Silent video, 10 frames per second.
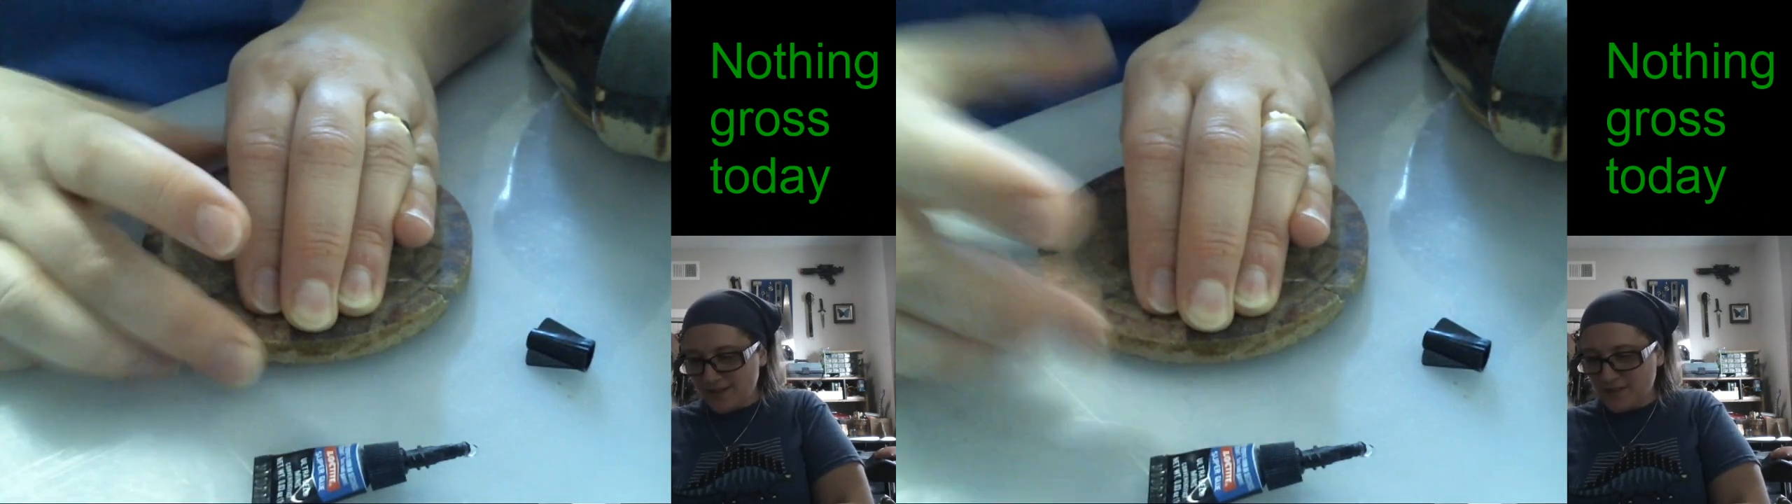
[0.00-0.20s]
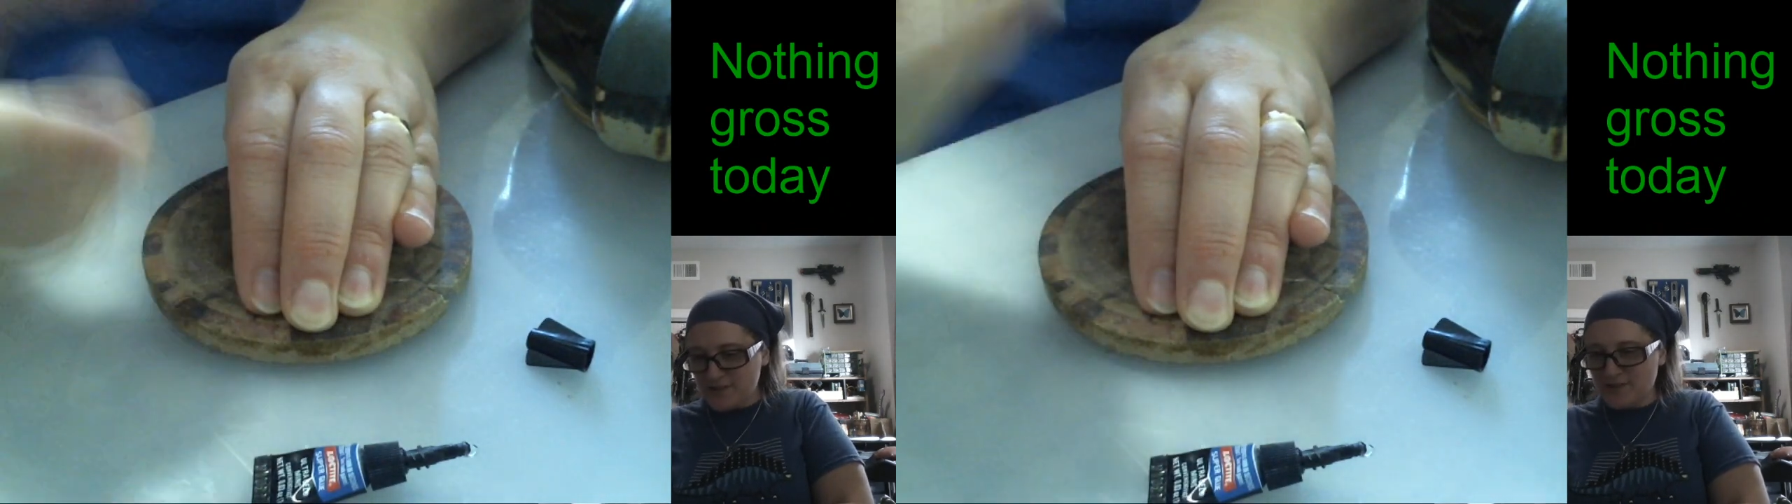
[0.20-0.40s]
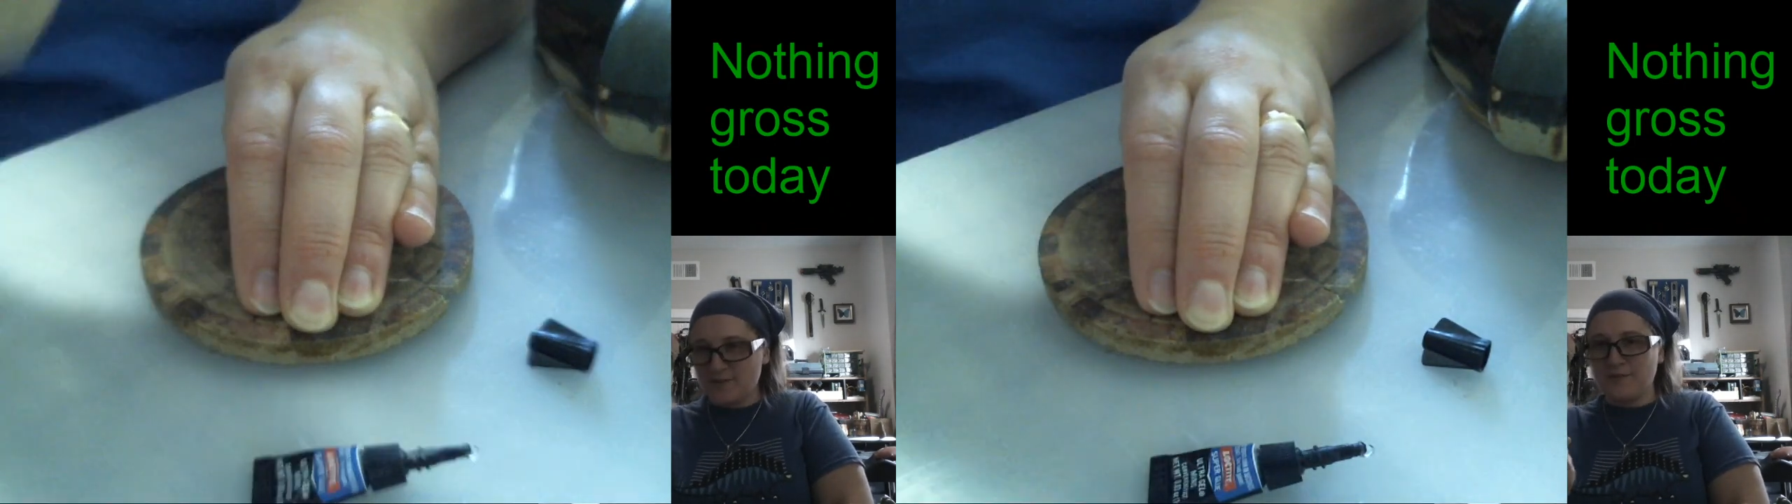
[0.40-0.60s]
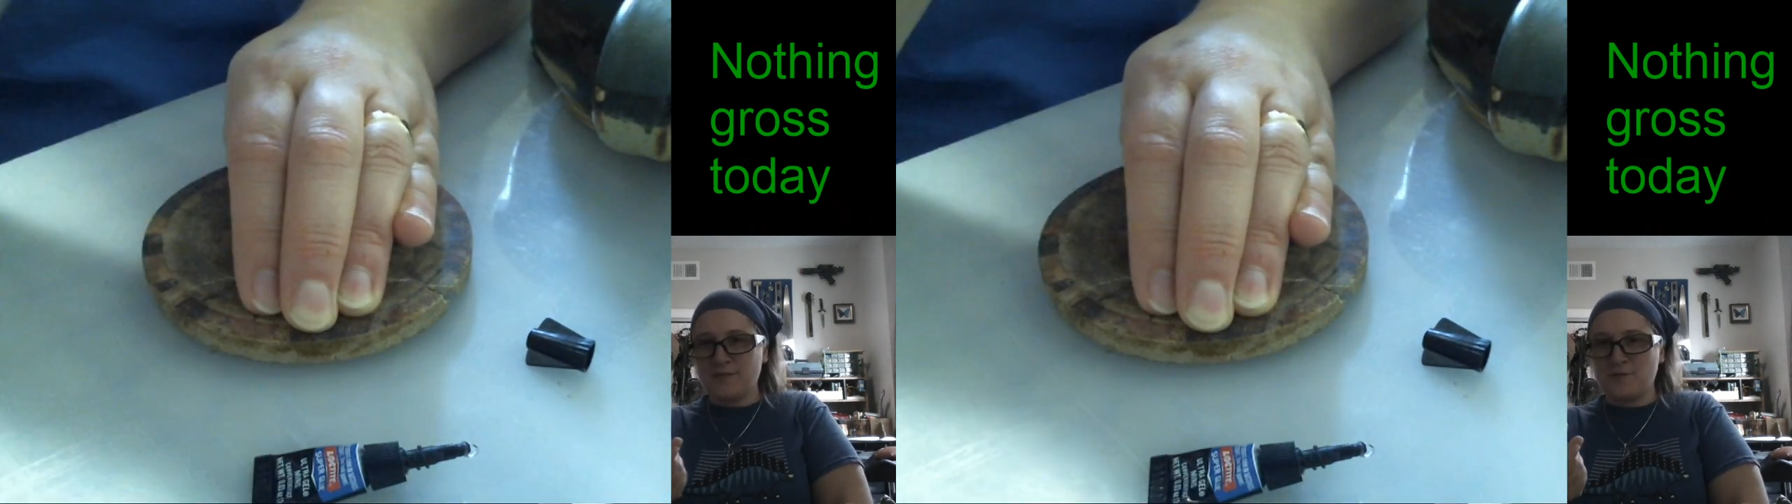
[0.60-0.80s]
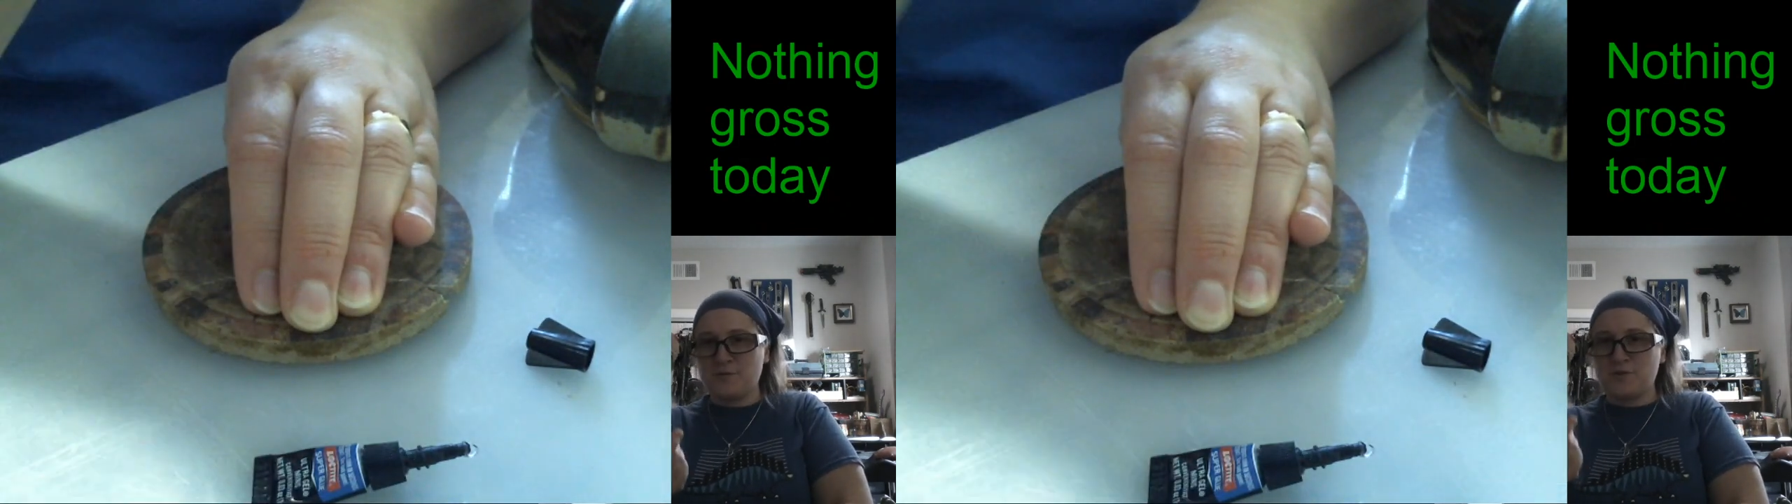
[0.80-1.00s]
Because
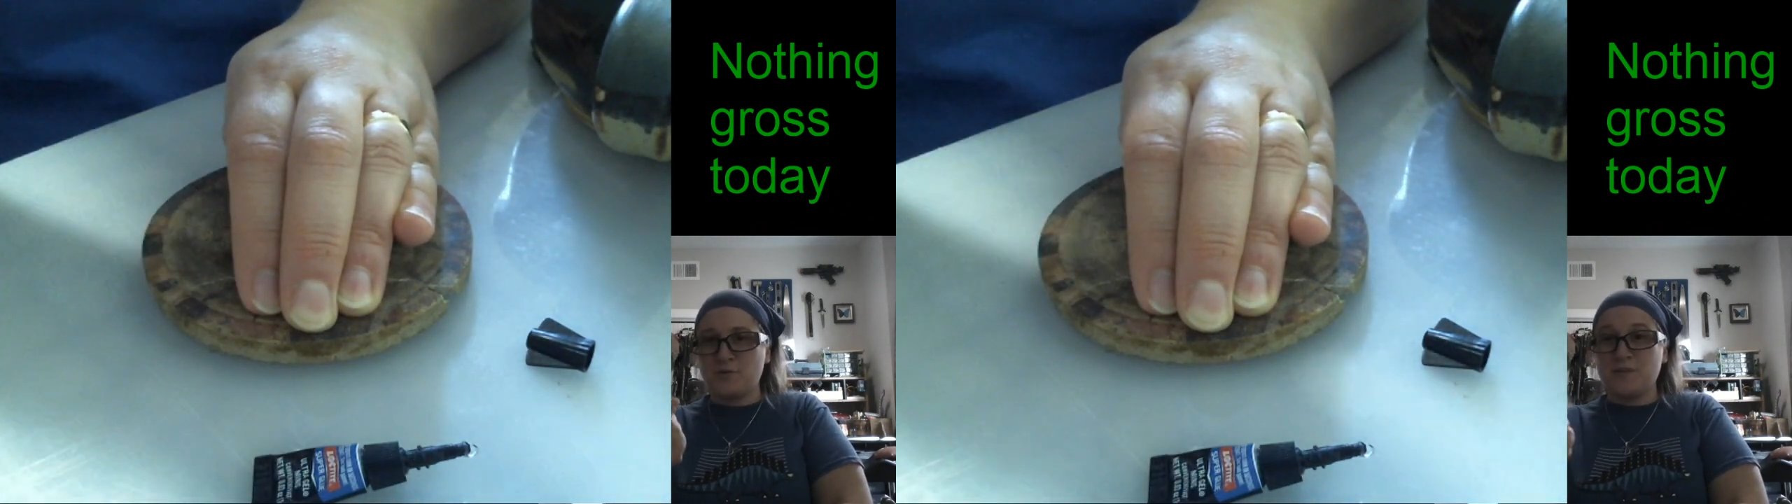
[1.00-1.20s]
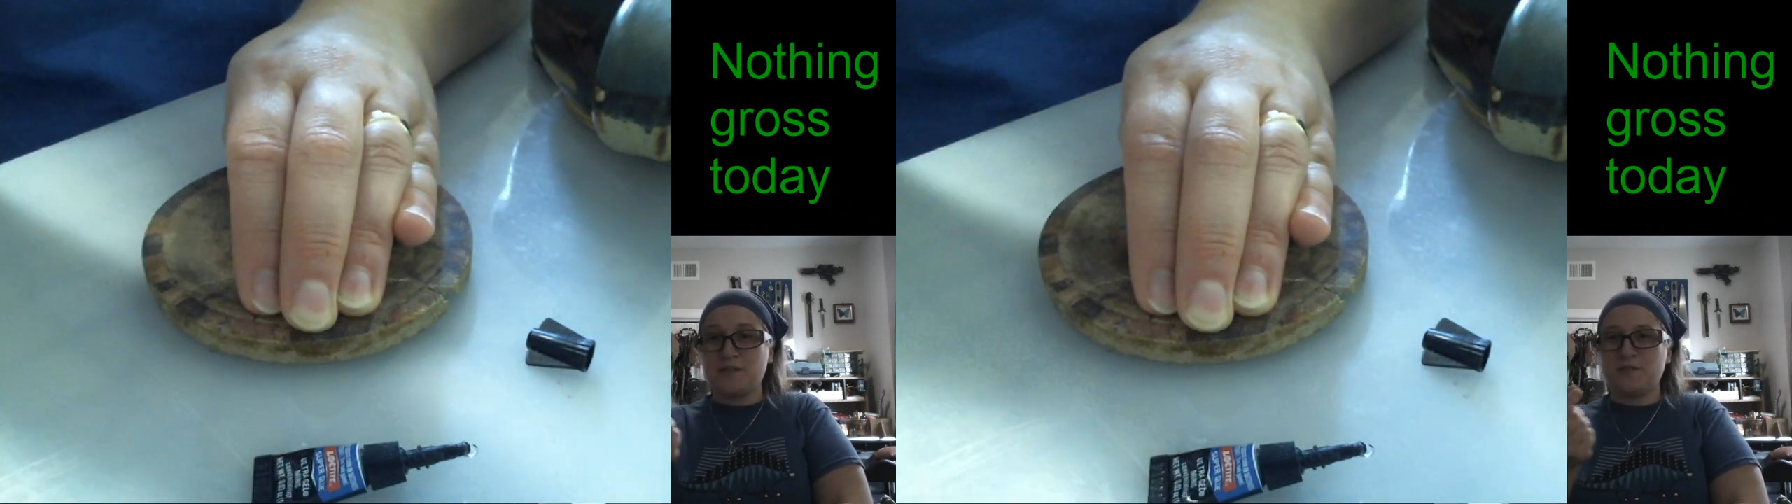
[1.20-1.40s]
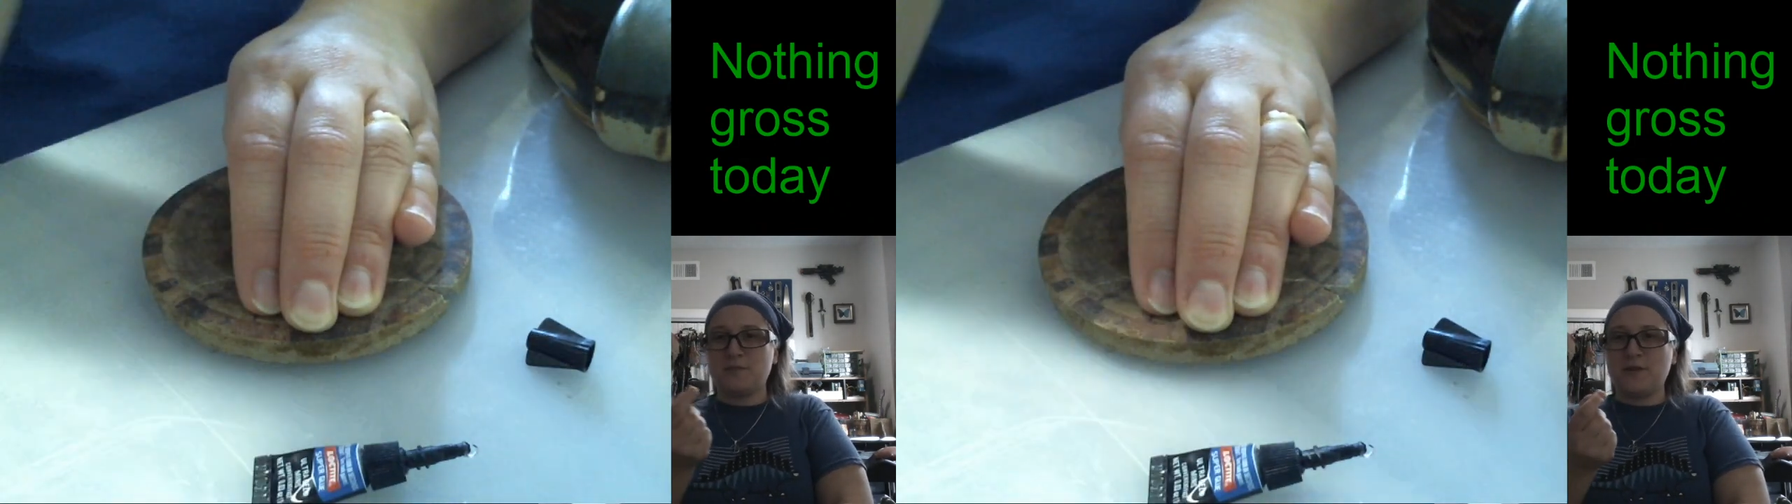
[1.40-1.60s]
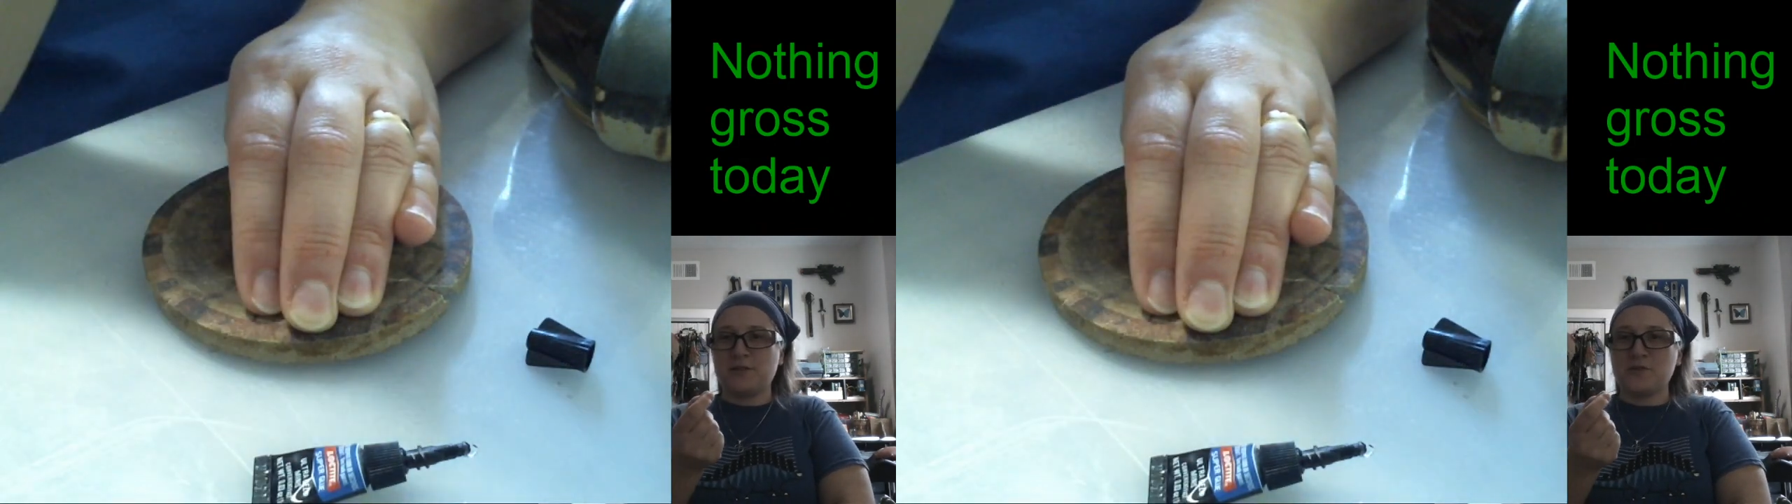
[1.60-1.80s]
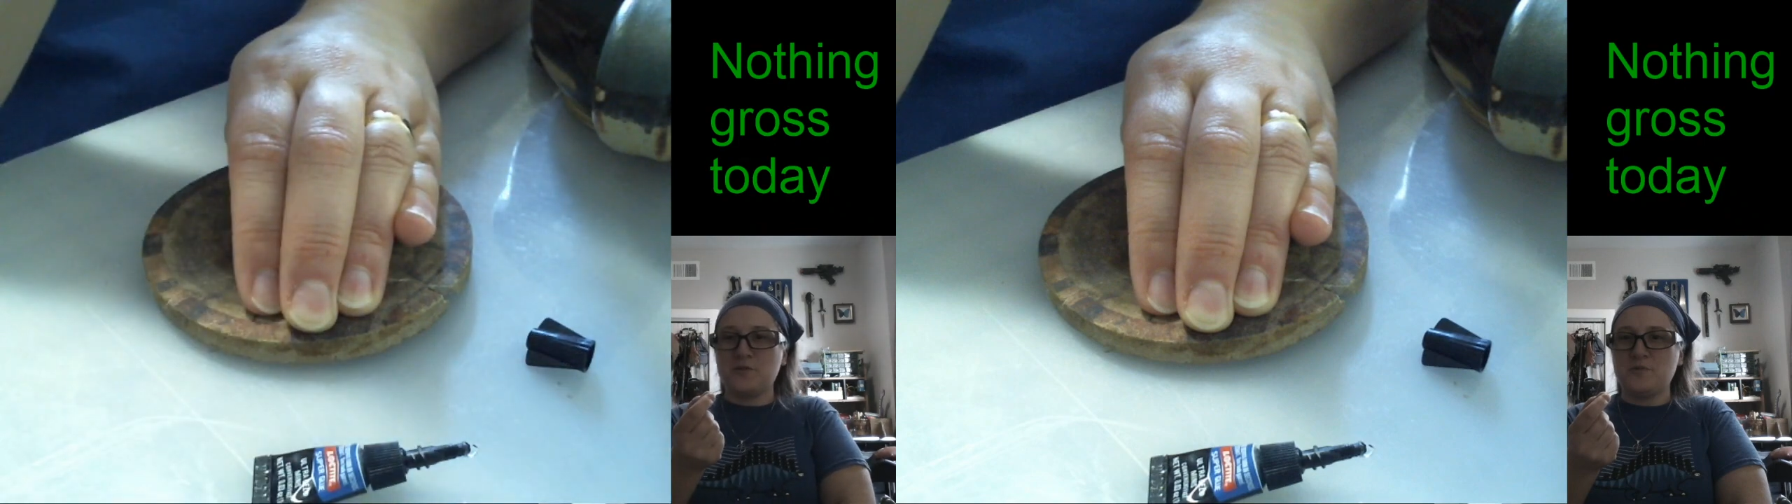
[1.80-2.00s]
you squeeze the little
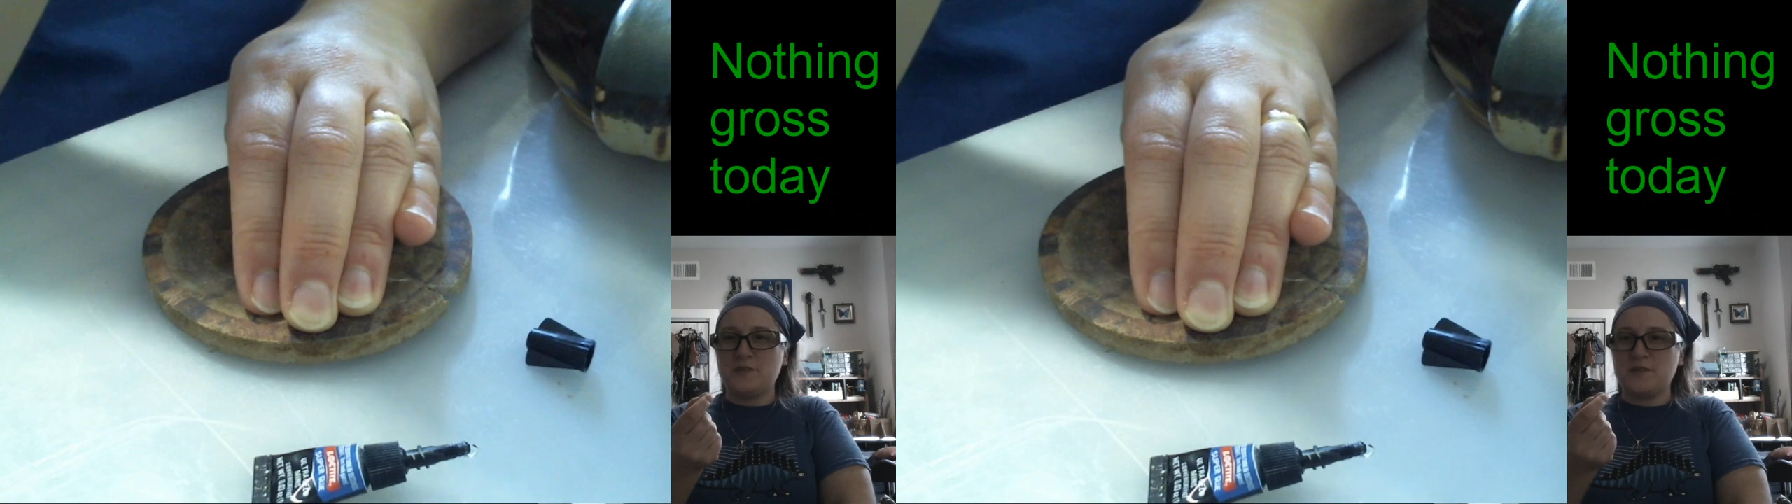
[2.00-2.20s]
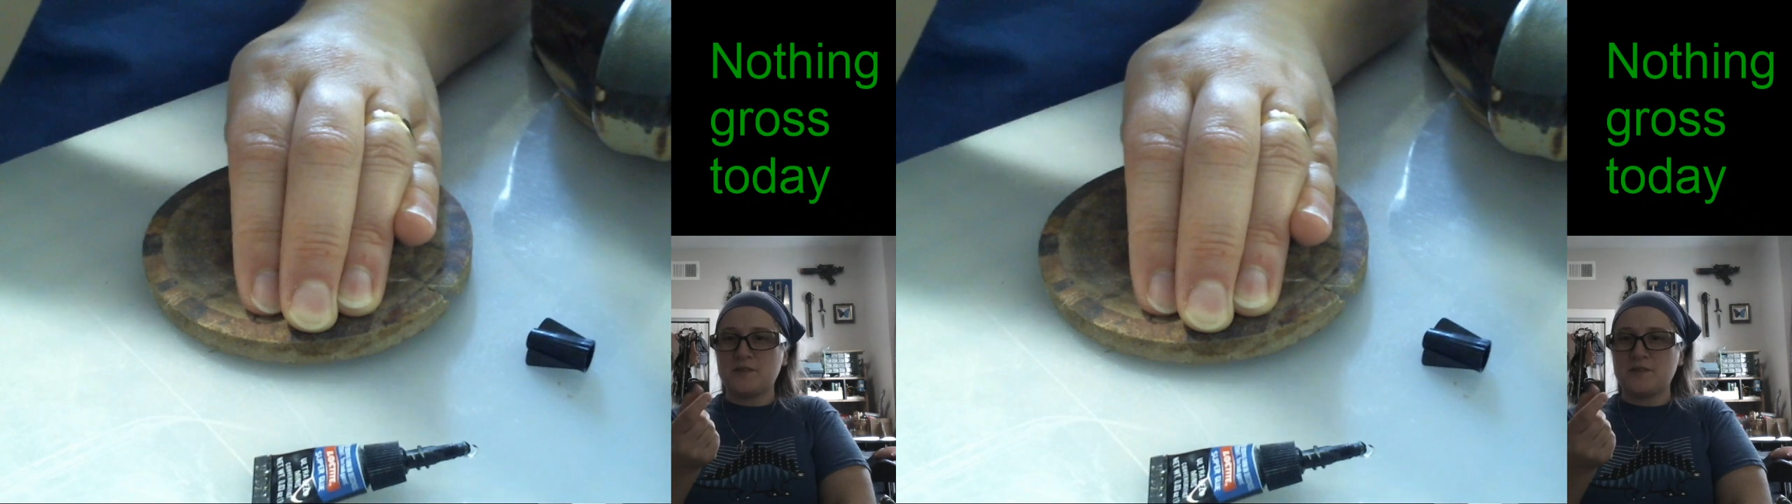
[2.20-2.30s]
metal tube and it